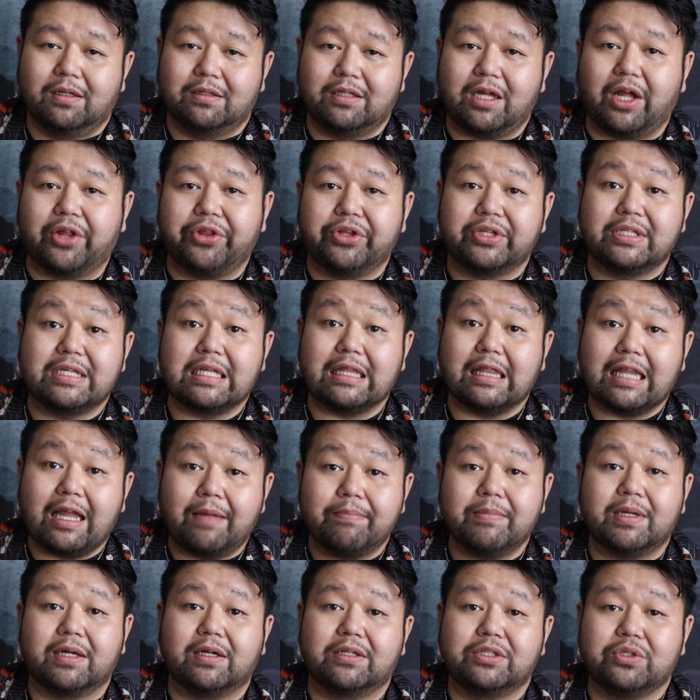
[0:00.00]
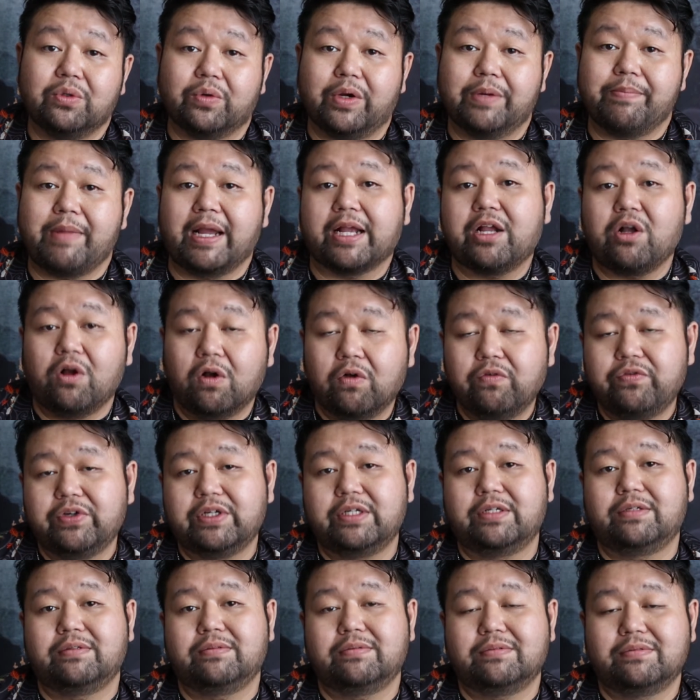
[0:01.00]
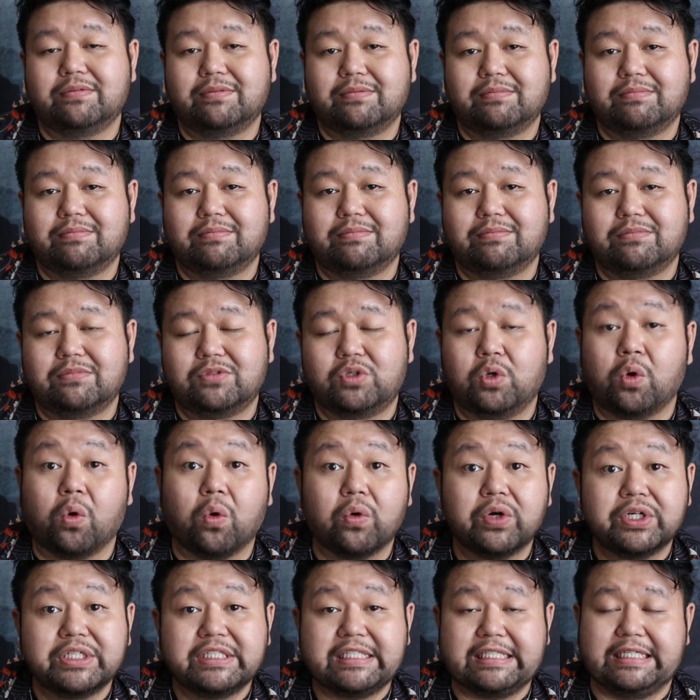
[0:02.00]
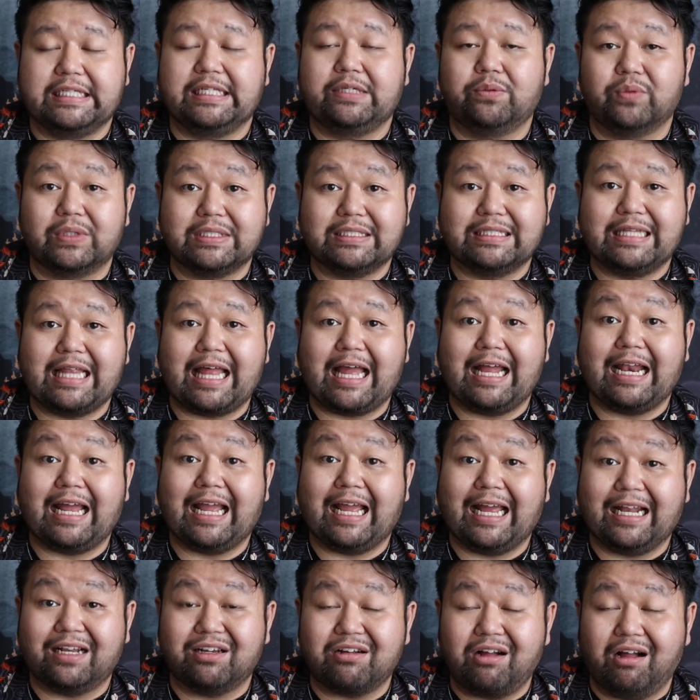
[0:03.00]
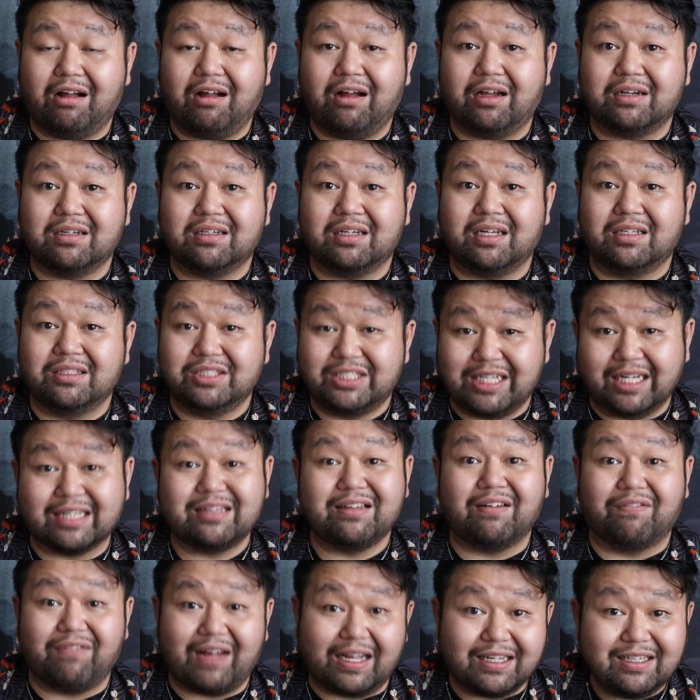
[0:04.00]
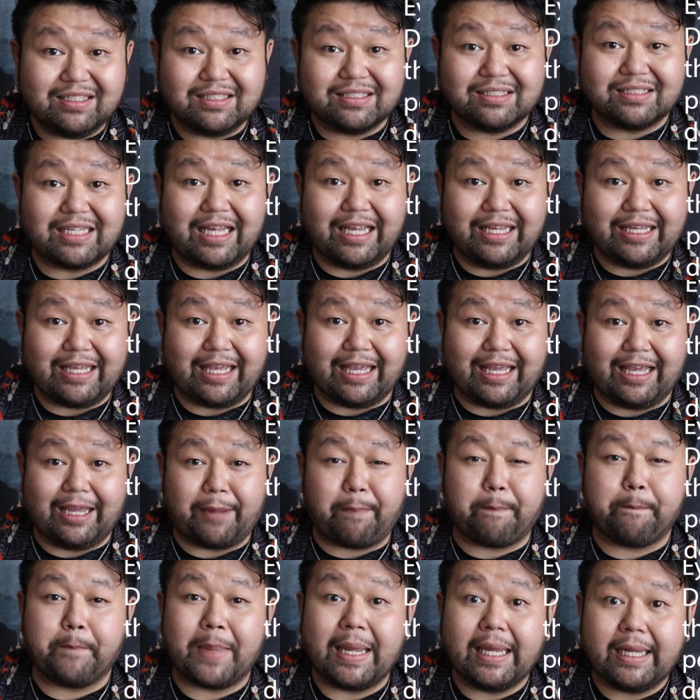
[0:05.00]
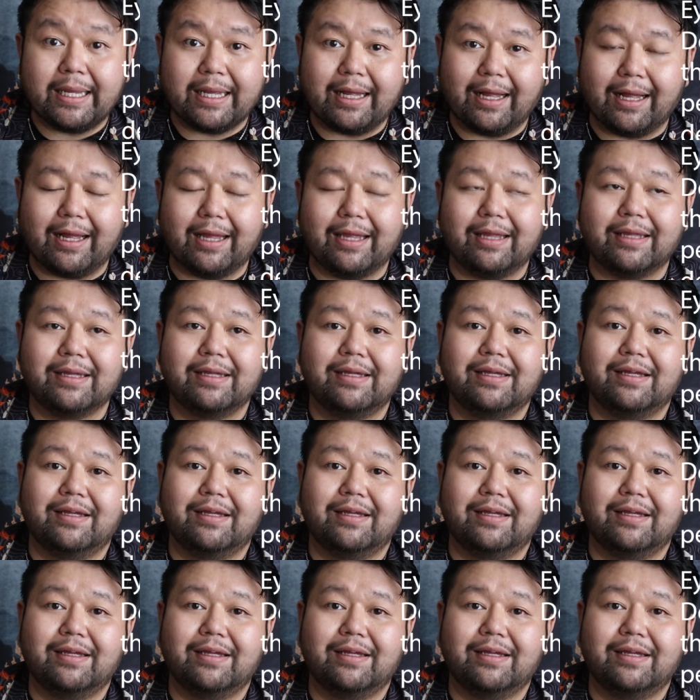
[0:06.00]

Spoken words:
All the dilemma during my COVID quarantine was that I had caught conjunctivitis, aka pink eye,